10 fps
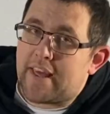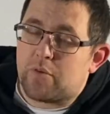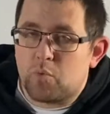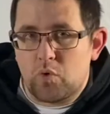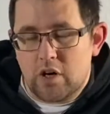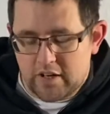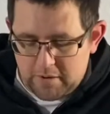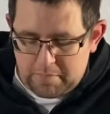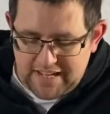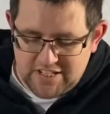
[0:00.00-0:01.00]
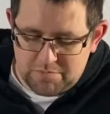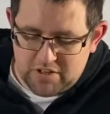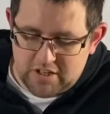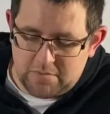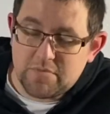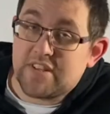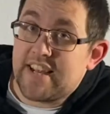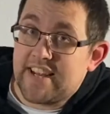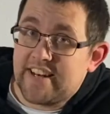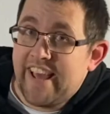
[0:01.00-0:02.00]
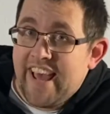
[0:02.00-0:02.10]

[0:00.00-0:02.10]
the worker placement comes in.